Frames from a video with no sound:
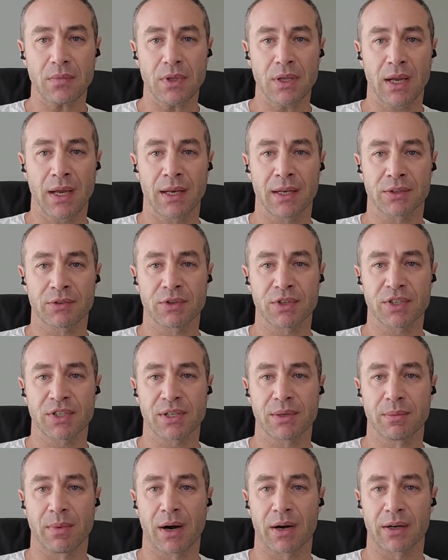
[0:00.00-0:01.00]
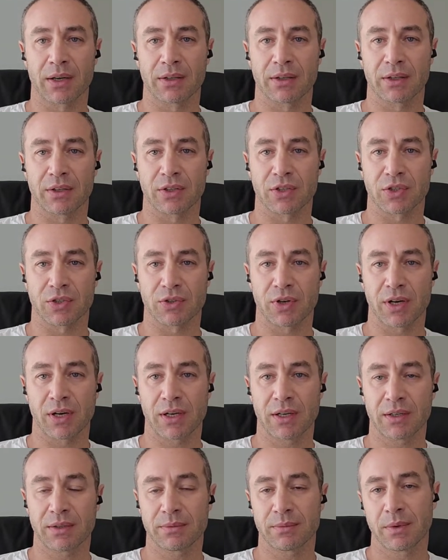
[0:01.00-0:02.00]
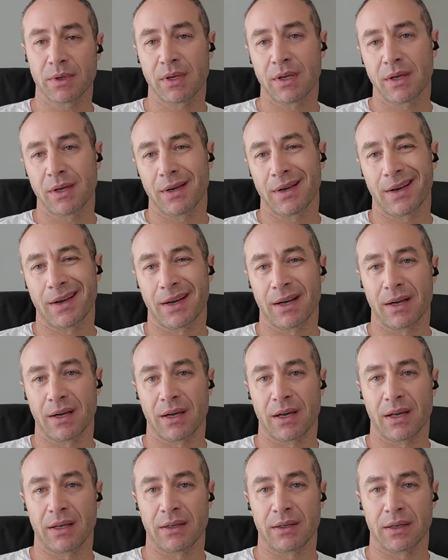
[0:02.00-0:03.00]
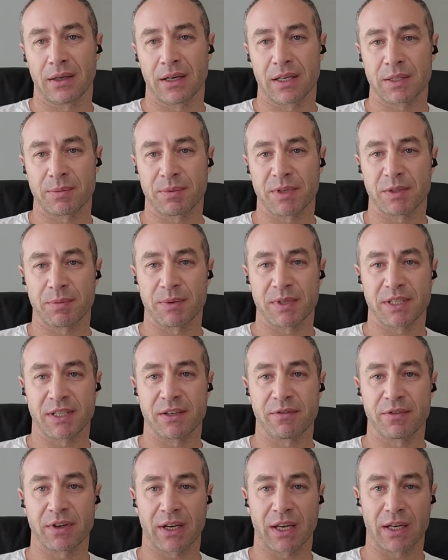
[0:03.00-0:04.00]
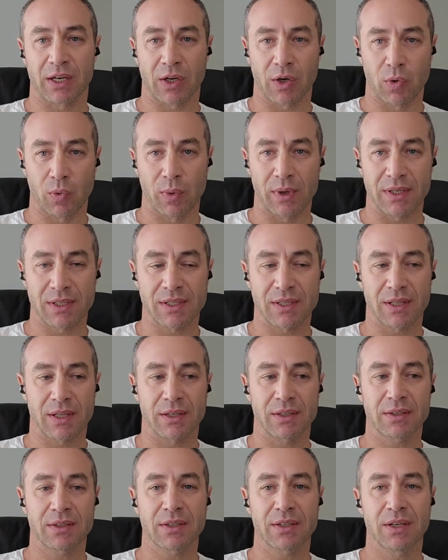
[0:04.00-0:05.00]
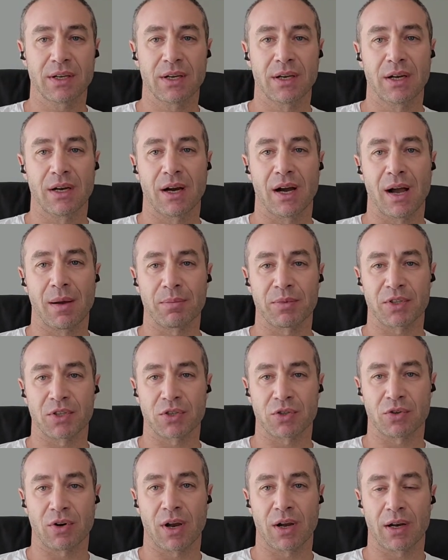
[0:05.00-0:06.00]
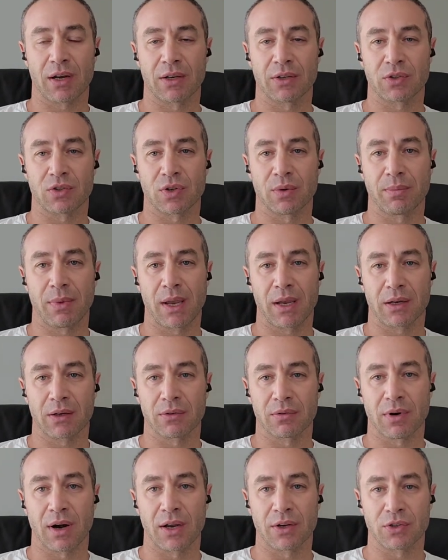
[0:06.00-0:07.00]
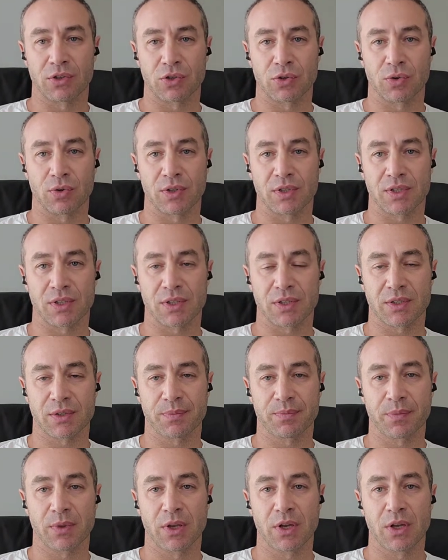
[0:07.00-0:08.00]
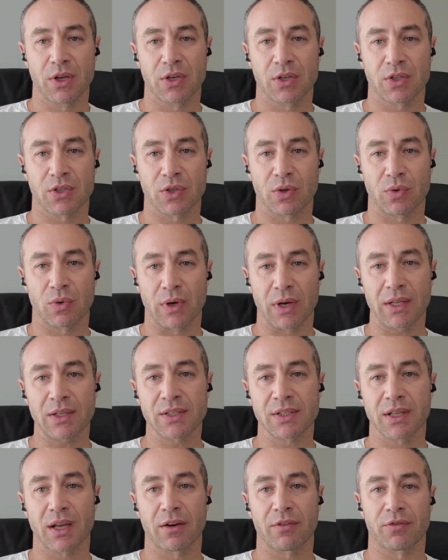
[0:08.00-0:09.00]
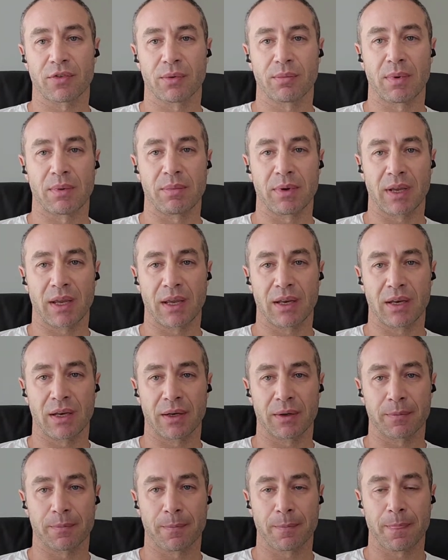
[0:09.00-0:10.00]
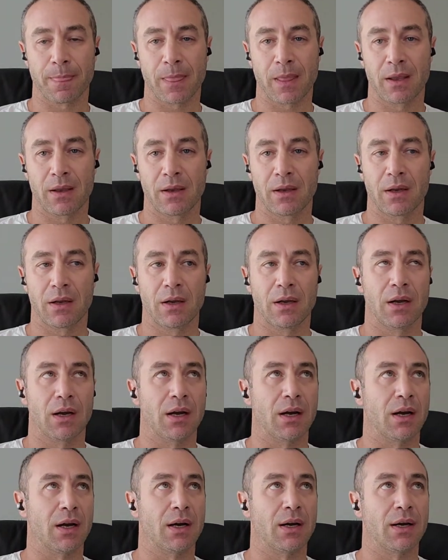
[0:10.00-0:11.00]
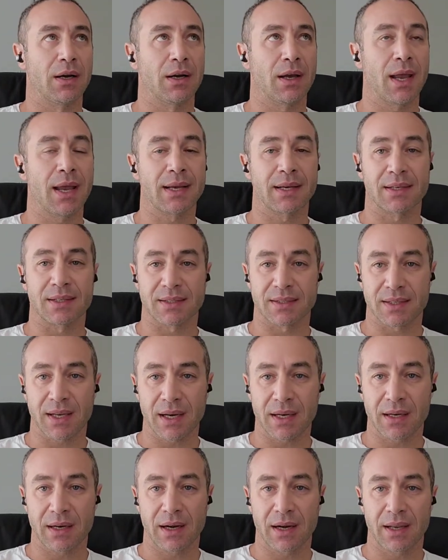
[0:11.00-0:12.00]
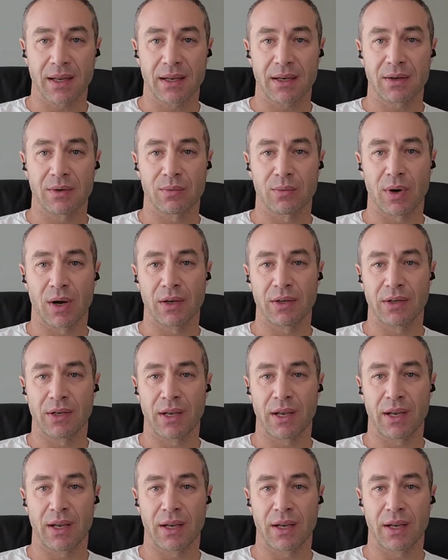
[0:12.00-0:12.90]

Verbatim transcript: electricity market in Australia, uh, and let's be specific in Queensland, I'm struggling to make right choices. So let's start from the beginning. Uh, exactly one year